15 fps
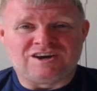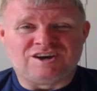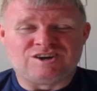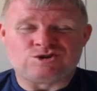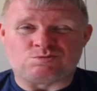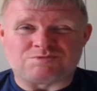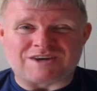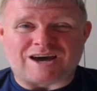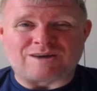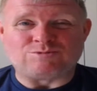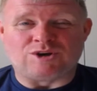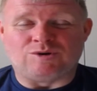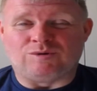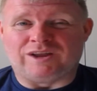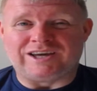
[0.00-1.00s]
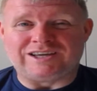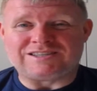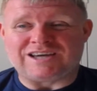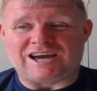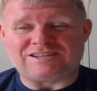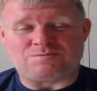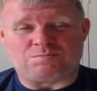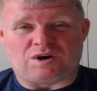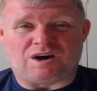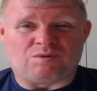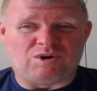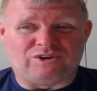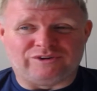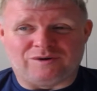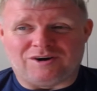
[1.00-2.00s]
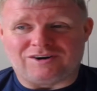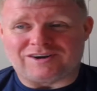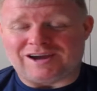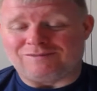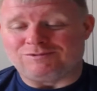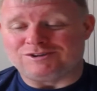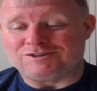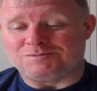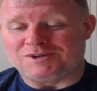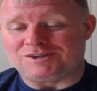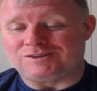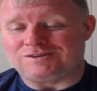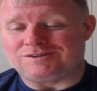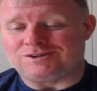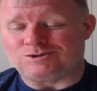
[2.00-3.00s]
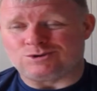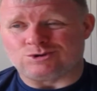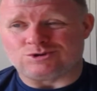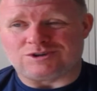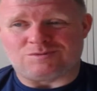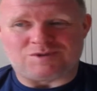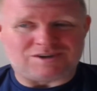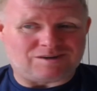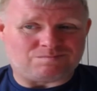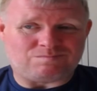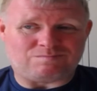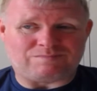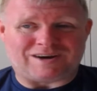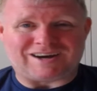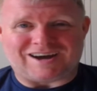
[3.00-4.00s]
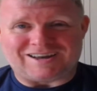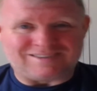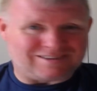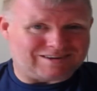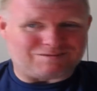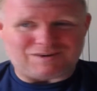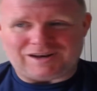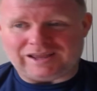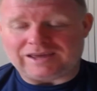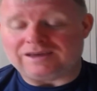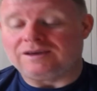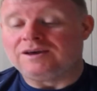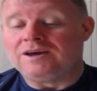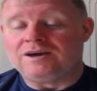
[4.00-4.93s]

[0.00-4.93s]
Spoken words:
Sometimes do a lick test, but I won't do it on camera, it's a bit disgusting when you back it hand and give it a lick.